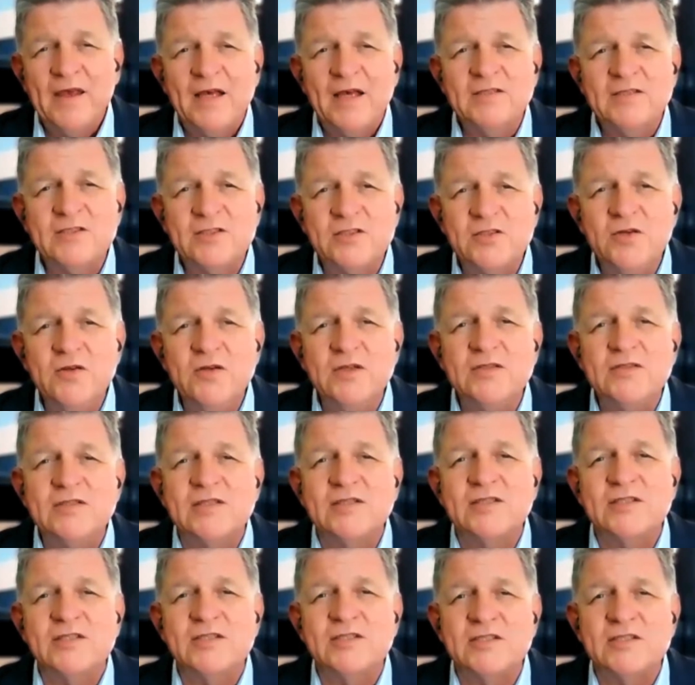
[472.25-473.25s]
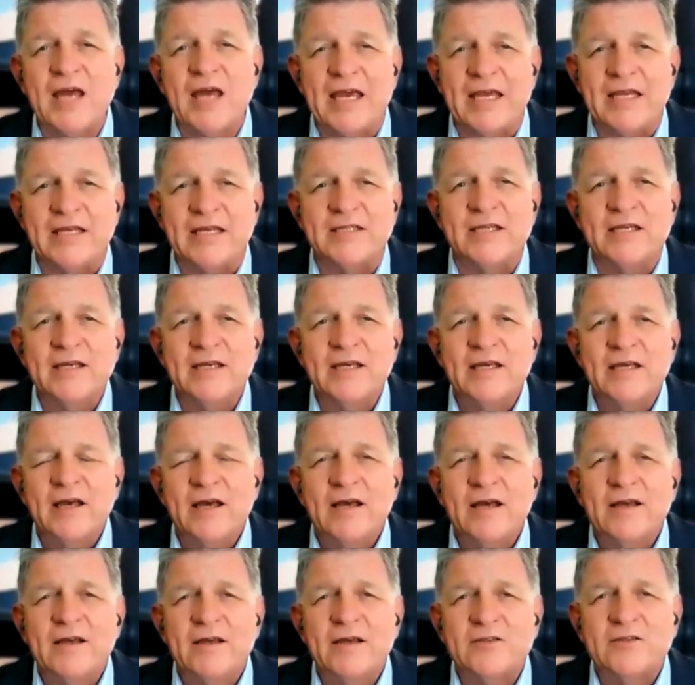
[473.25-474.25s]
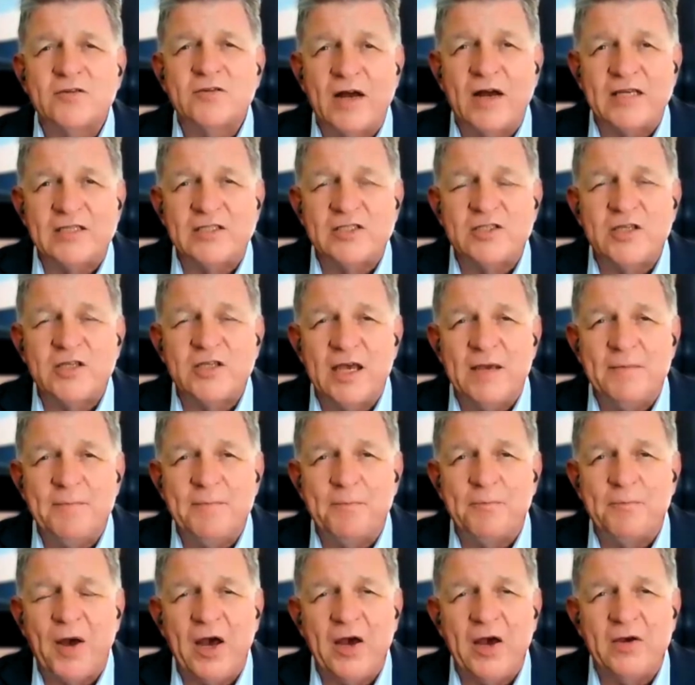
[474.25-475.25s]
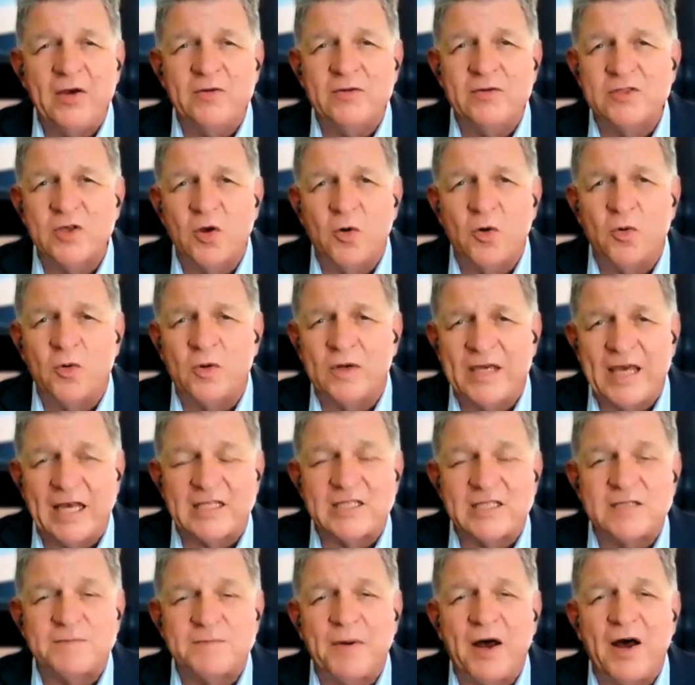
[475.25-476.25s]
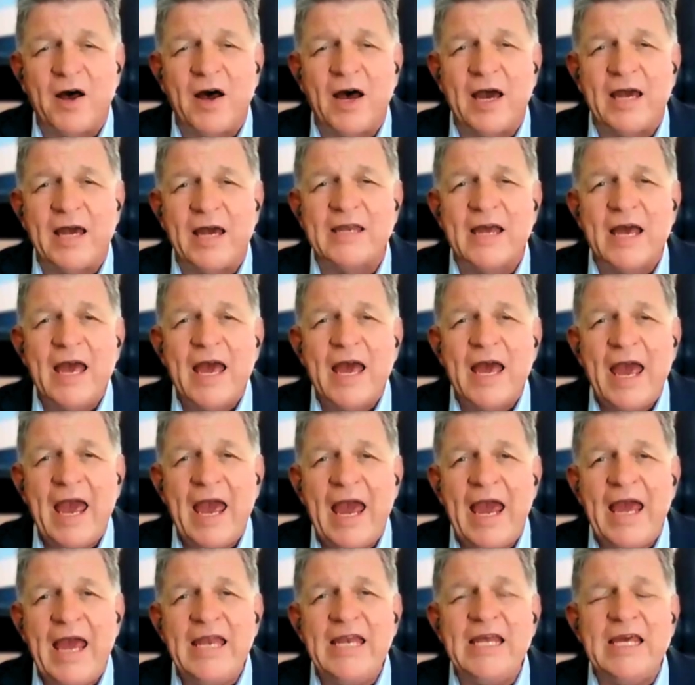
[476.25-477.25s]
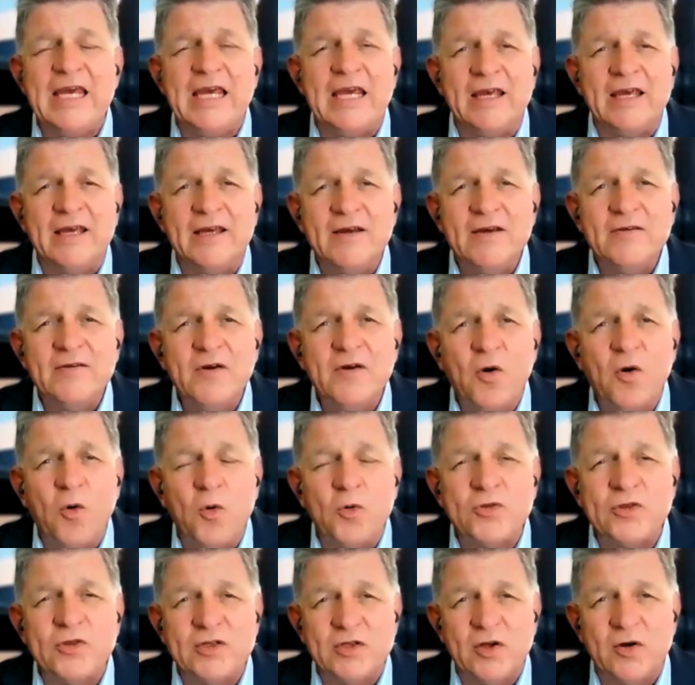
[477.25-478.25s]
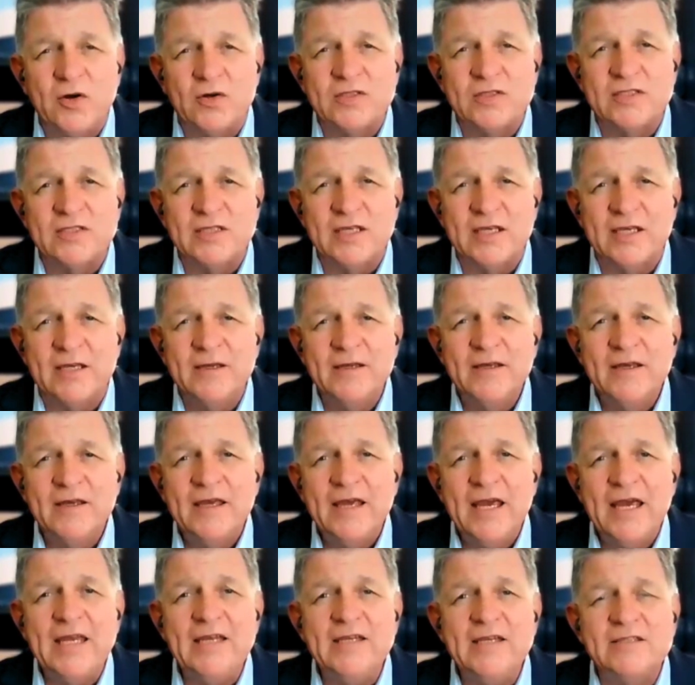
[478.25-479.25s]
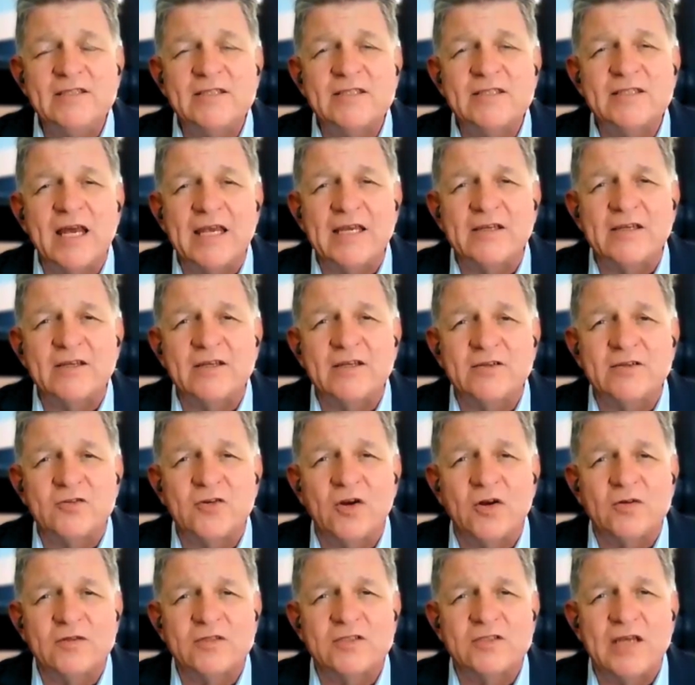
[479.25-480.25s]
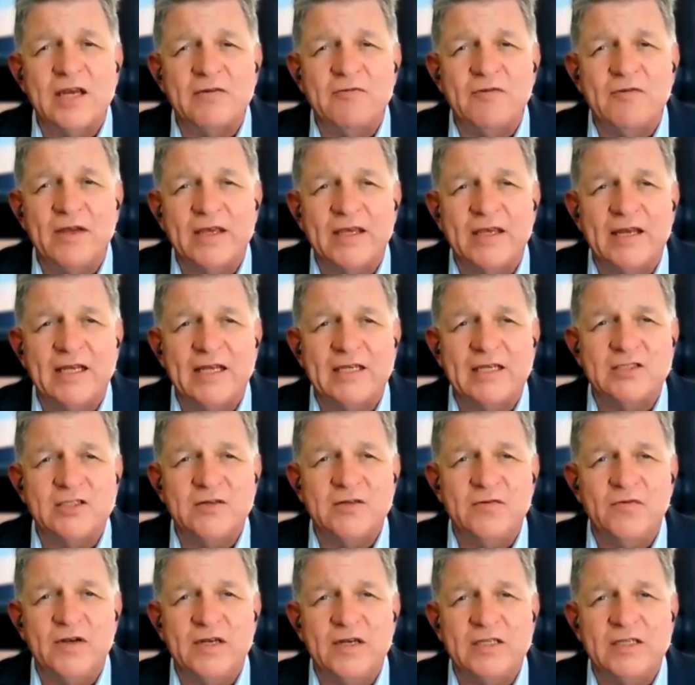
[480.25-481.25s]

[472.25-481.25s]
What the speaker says: As soon as the state tries to impose or gets behind any orthodoxy, it is state control, state regulation